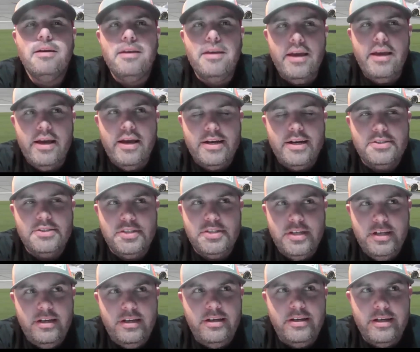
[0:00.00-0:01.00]
Yeah,
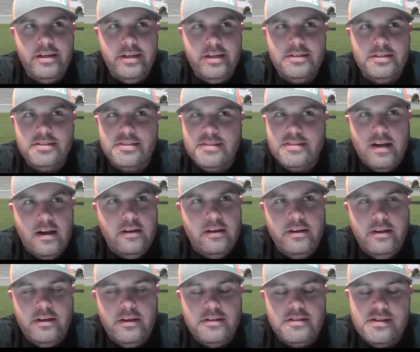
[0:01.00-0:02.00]

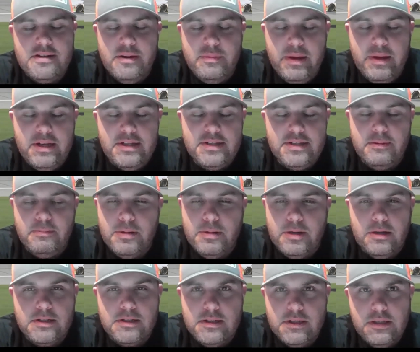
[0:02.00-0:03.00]
Tanya is an amazing
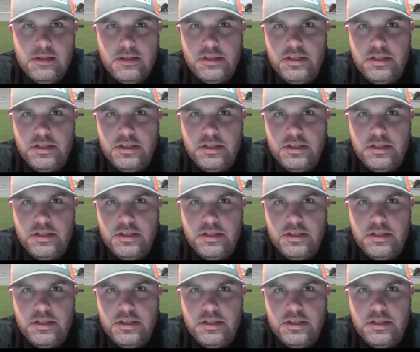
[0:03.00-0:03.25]
person.